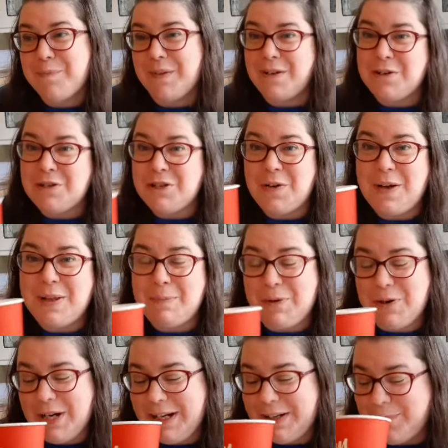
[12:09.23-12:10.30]
enjoy the
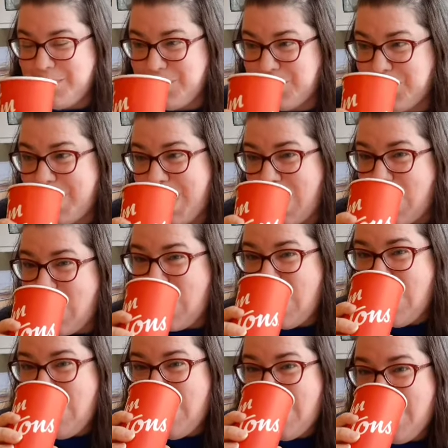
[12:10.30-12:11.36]
morning. Mm
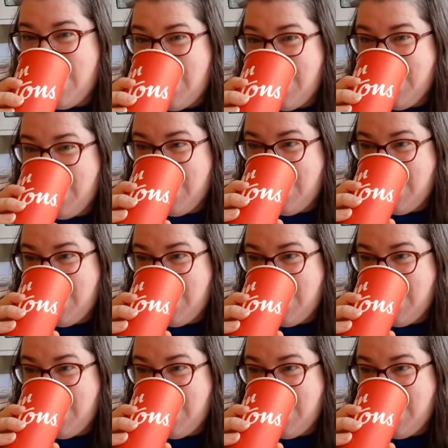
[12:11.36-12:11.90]
-hmm.